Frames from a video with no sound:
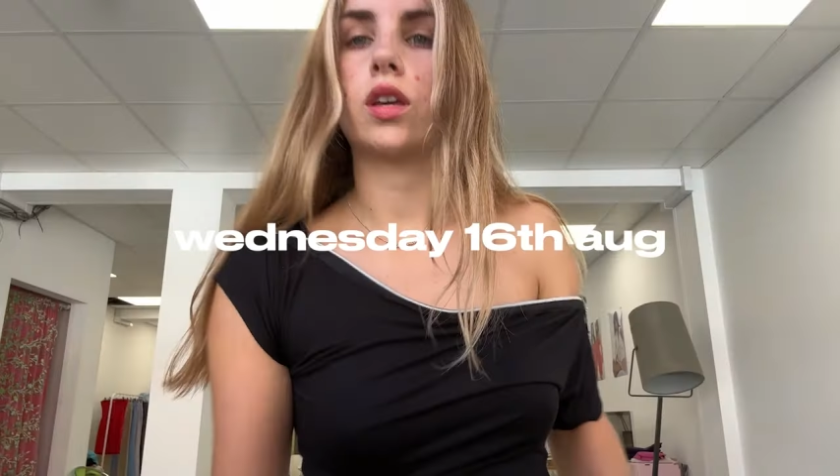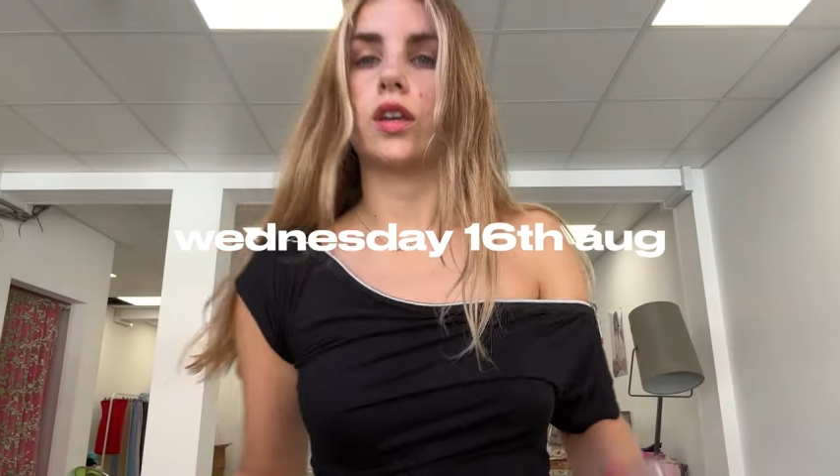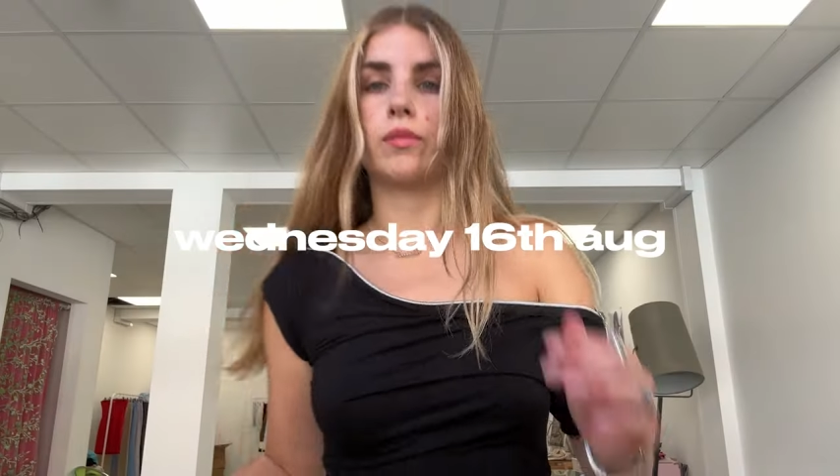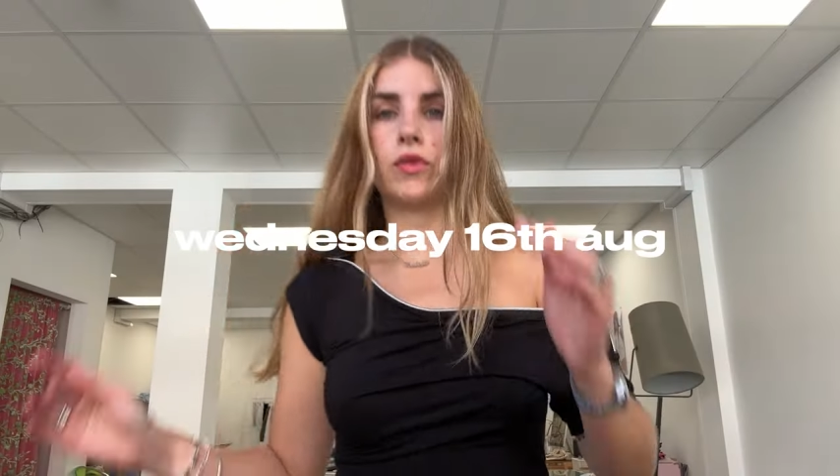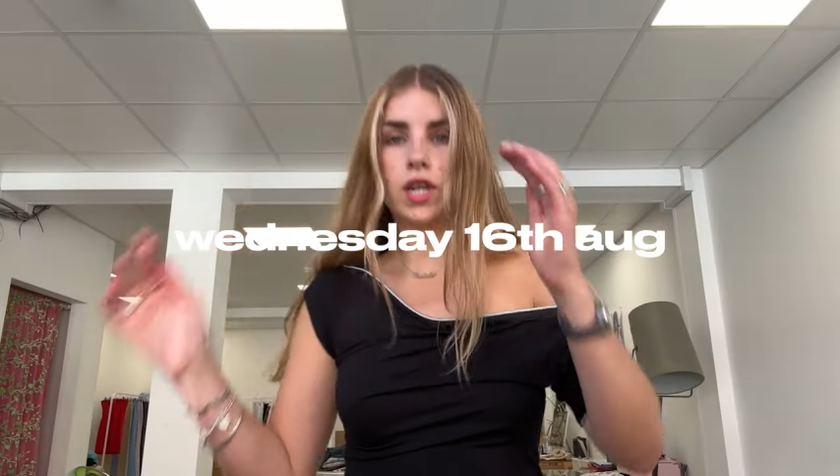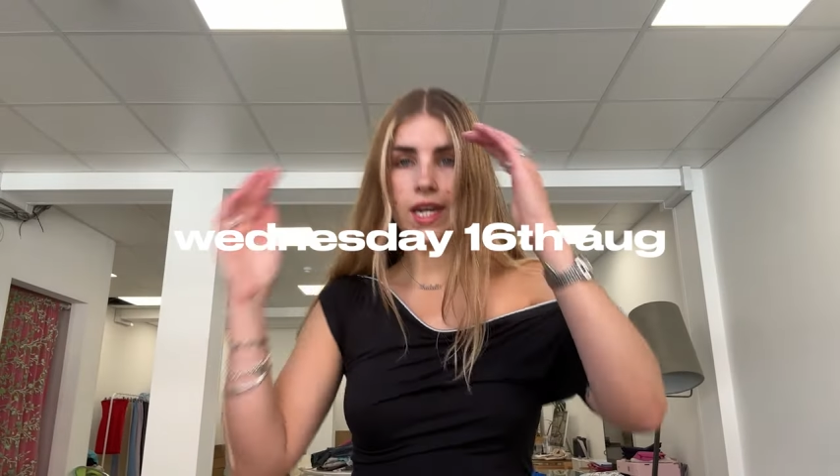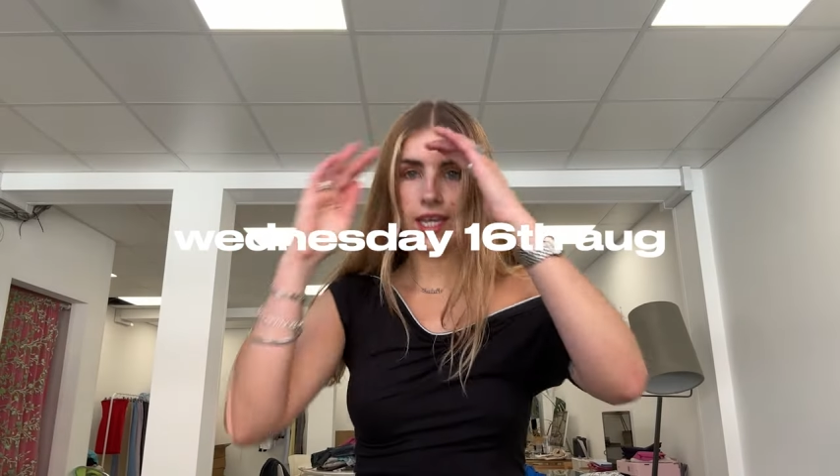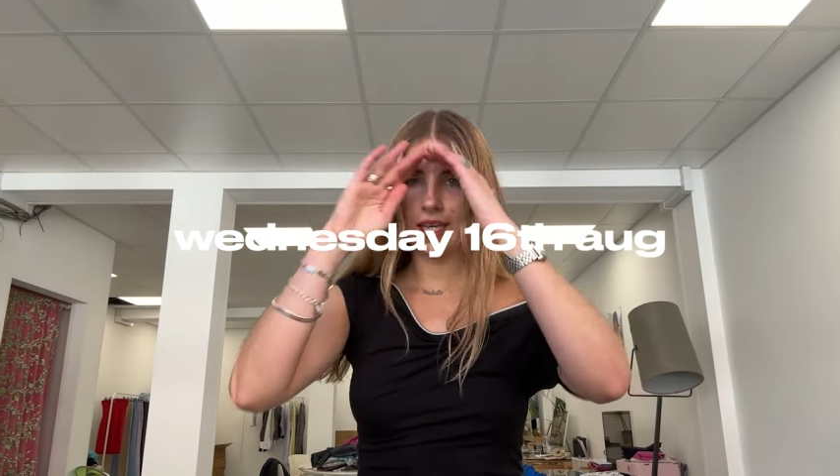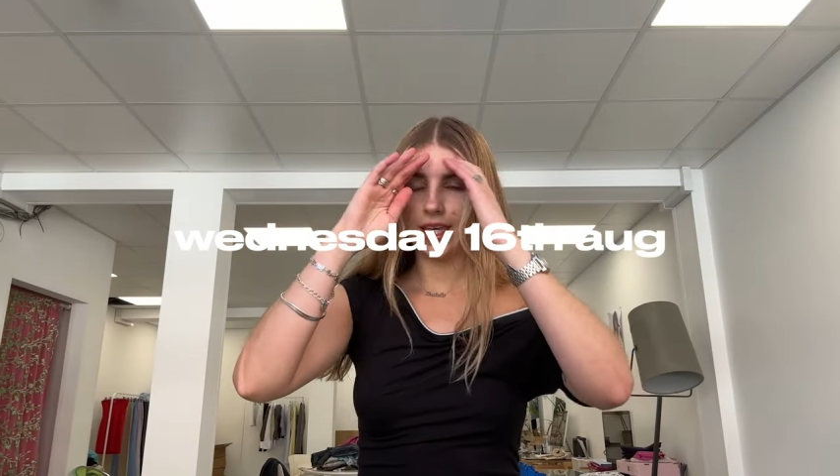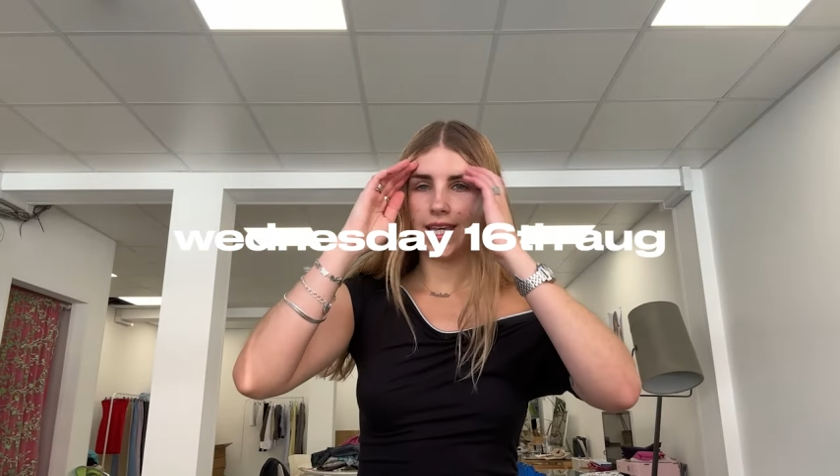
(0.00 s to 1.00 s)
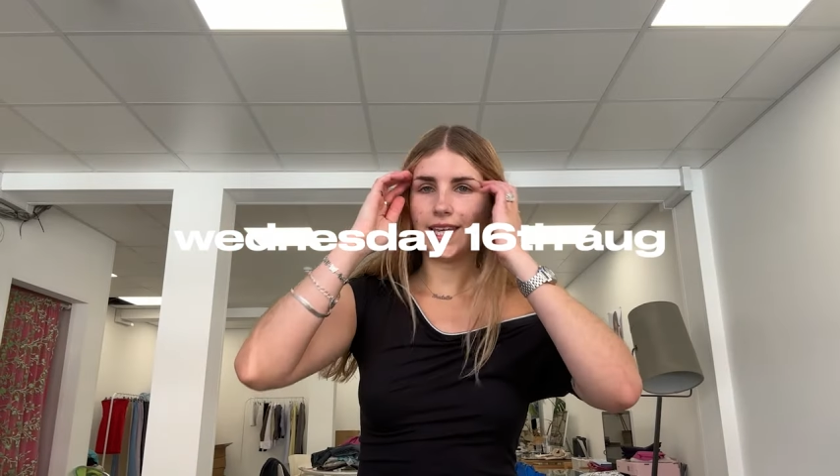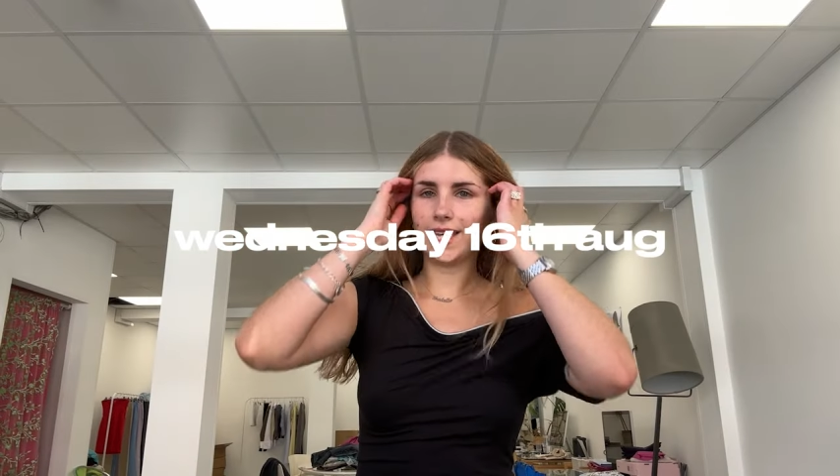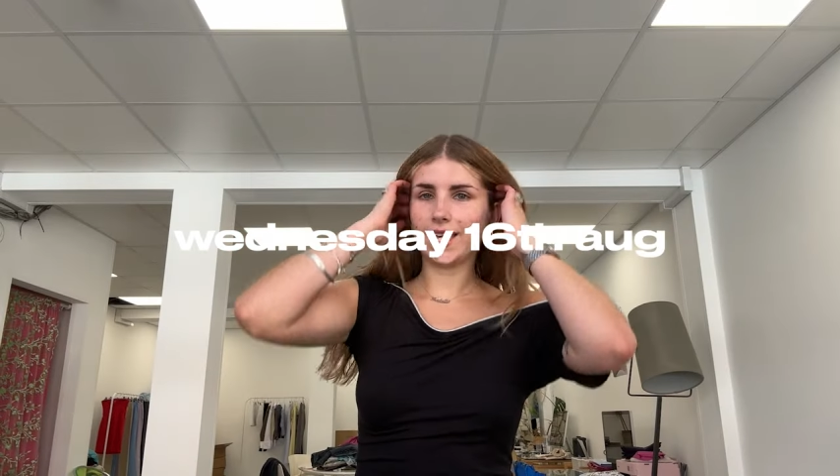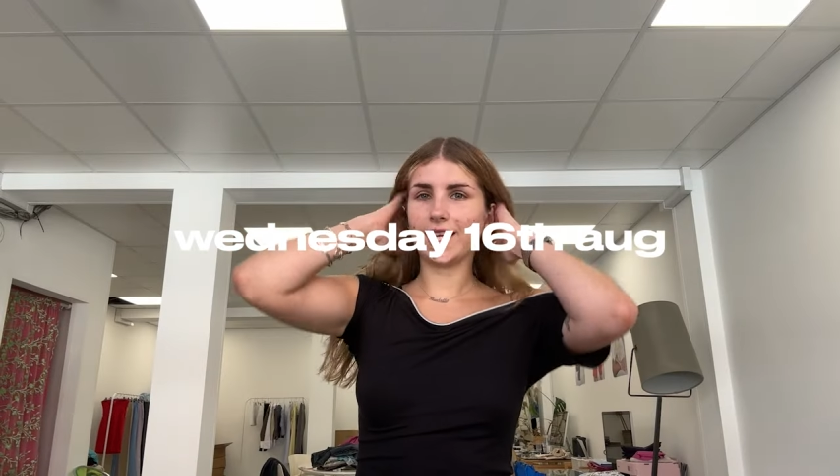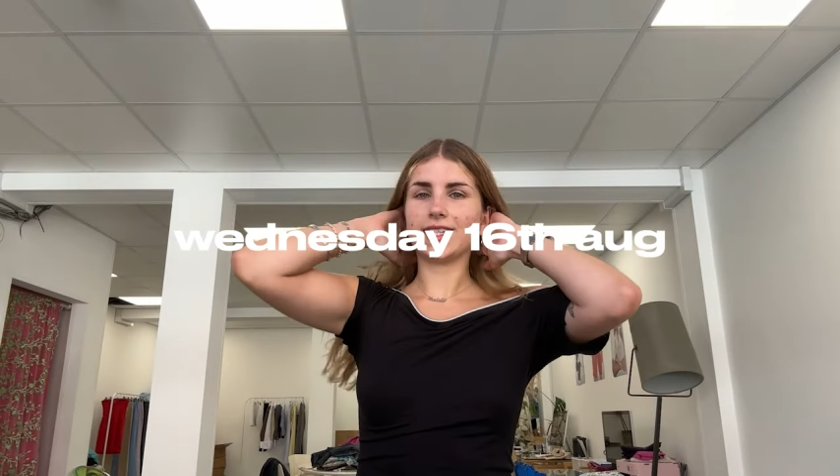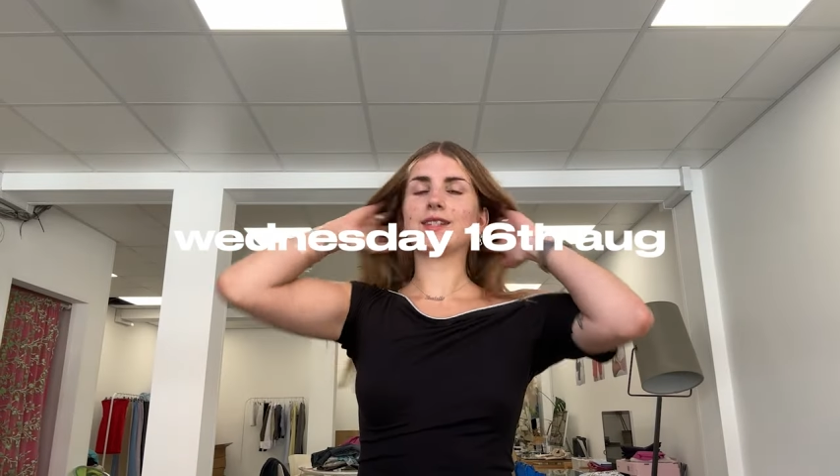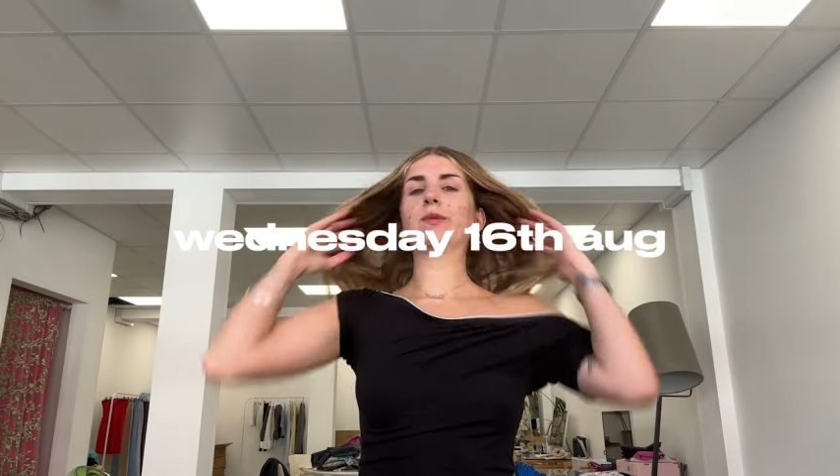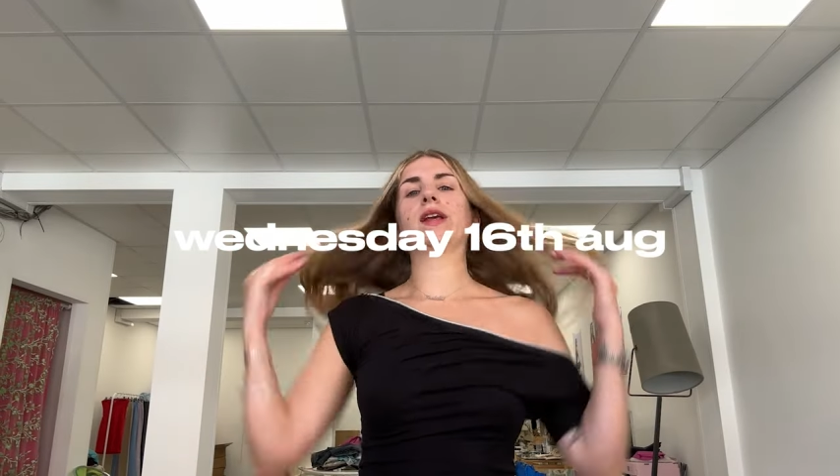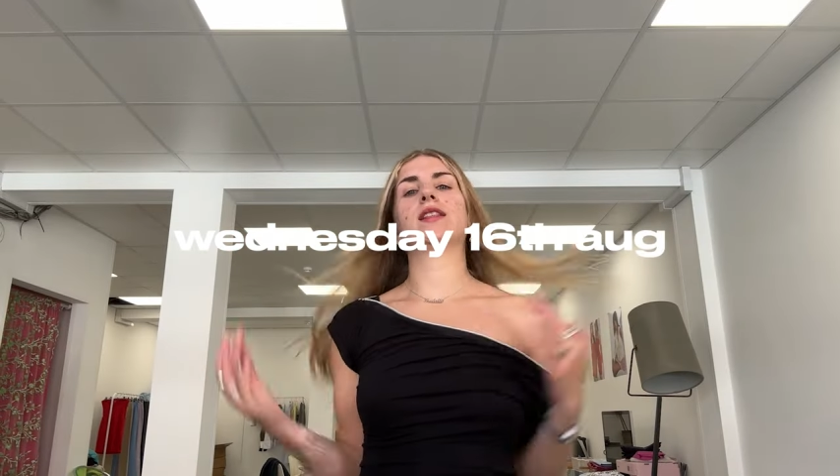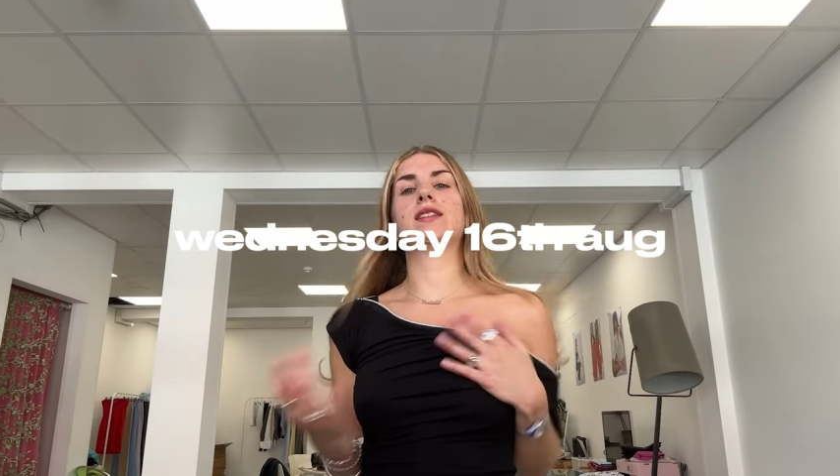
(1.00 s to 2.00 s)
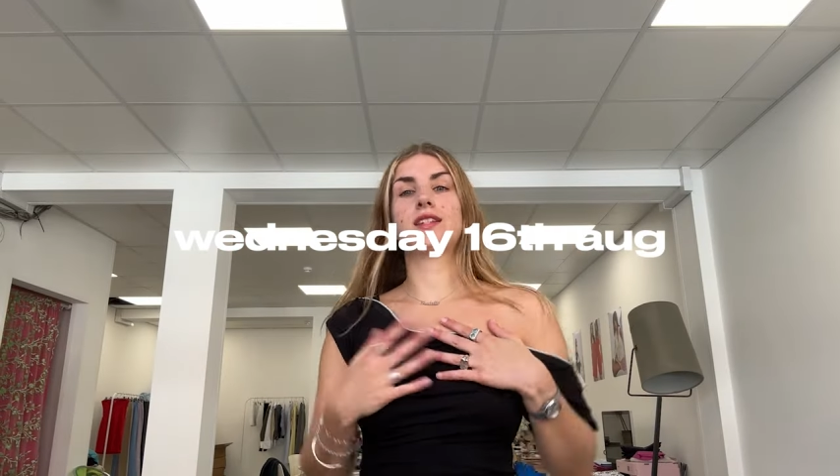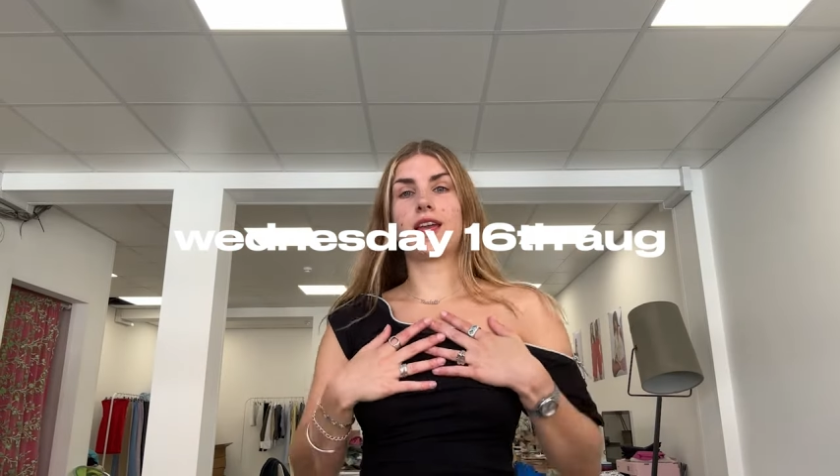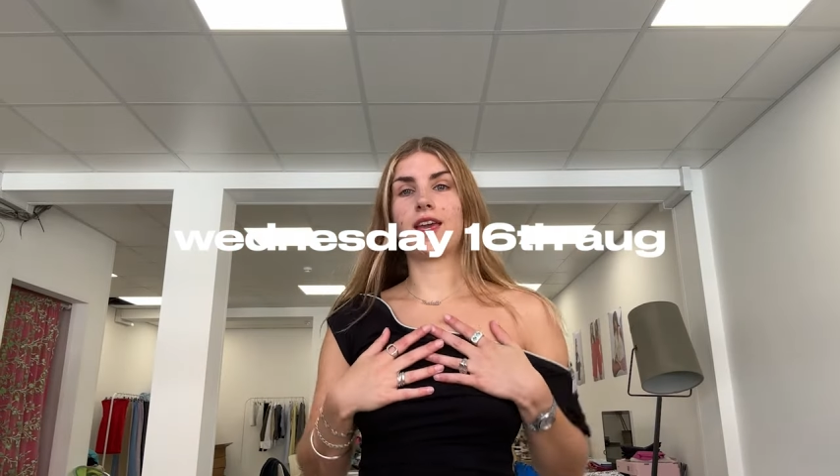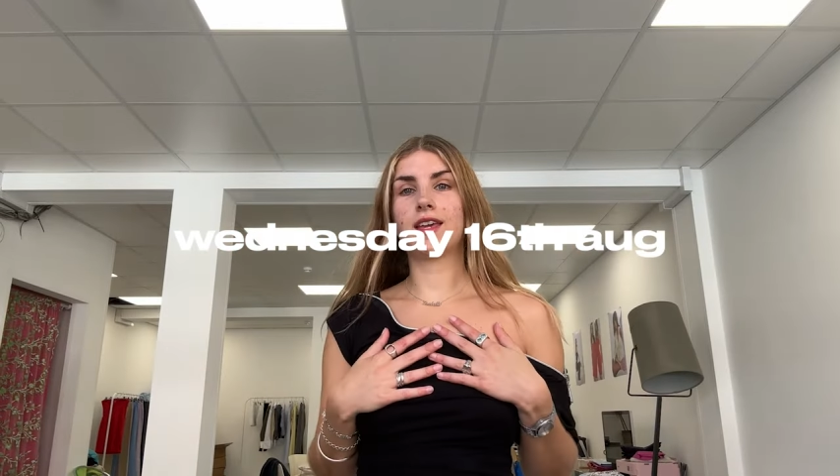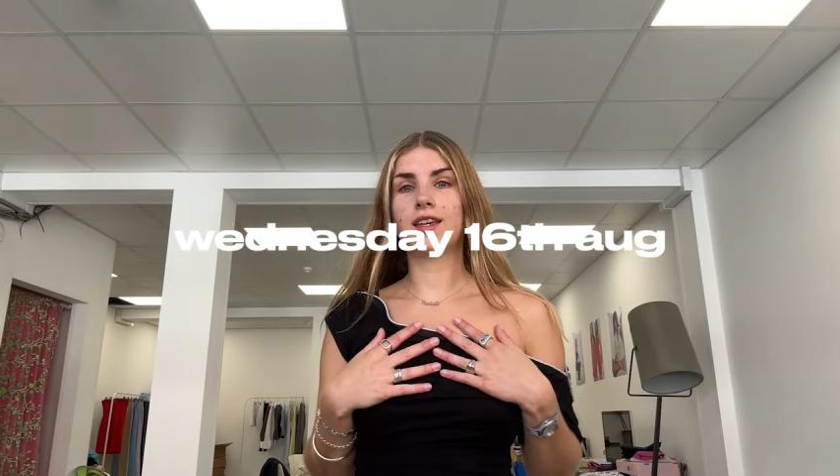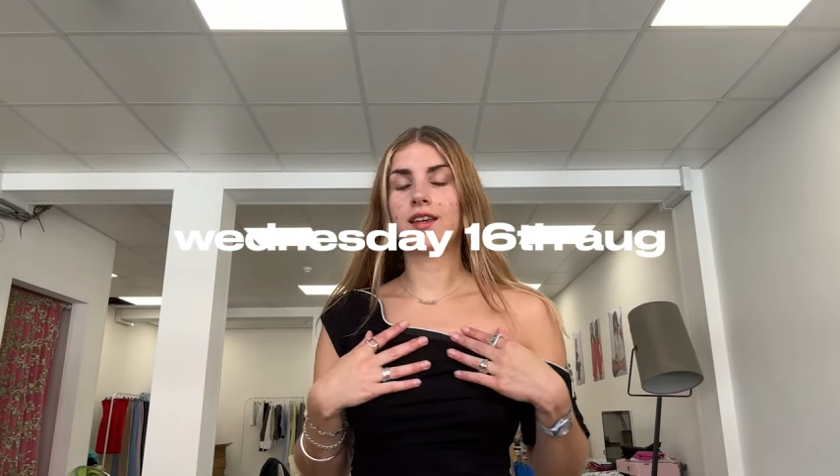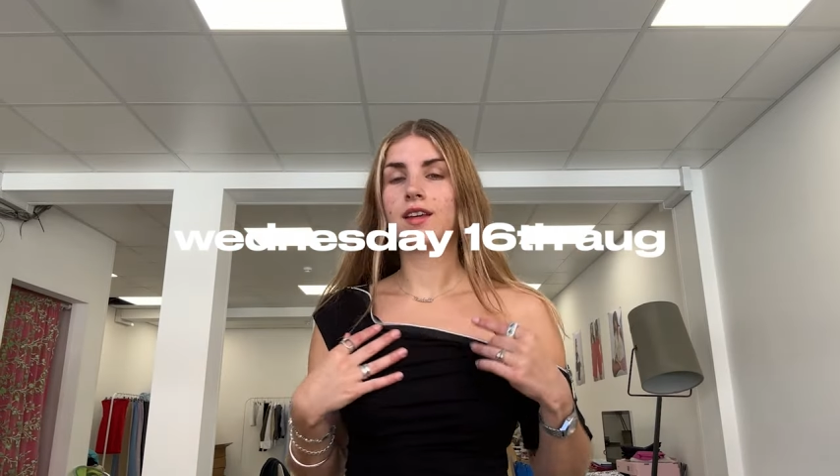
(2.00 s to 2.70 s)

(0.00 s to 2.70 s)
Good morning, it's Wednesday.